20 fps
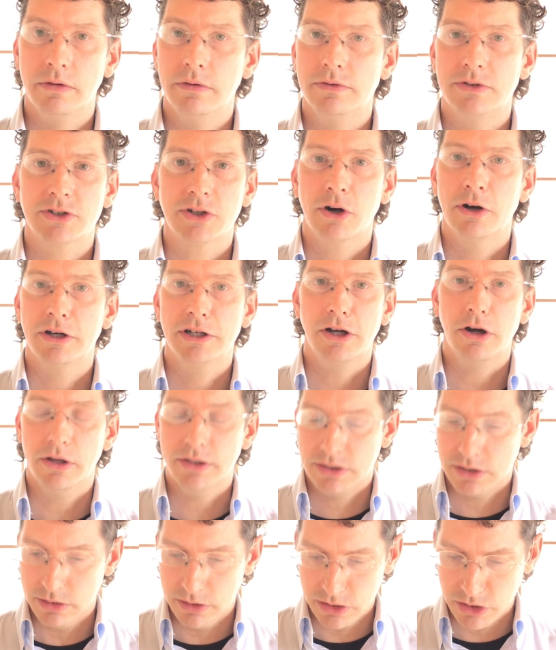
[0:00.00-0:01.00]
It's already gone
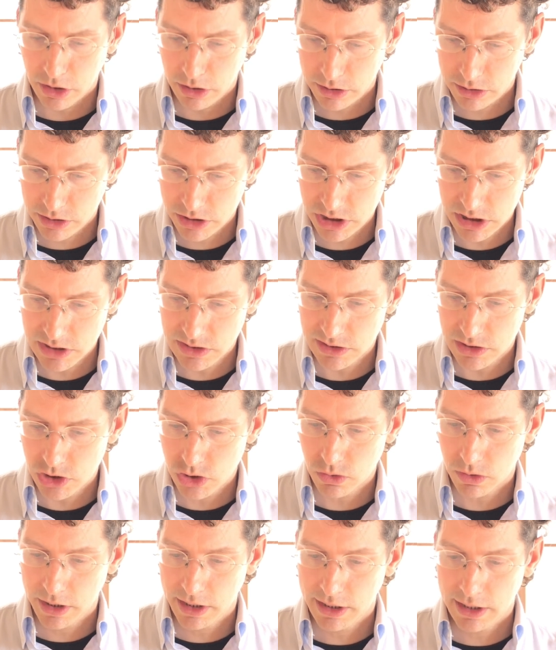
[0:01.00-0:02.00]
to your daughter. She's enjoying it.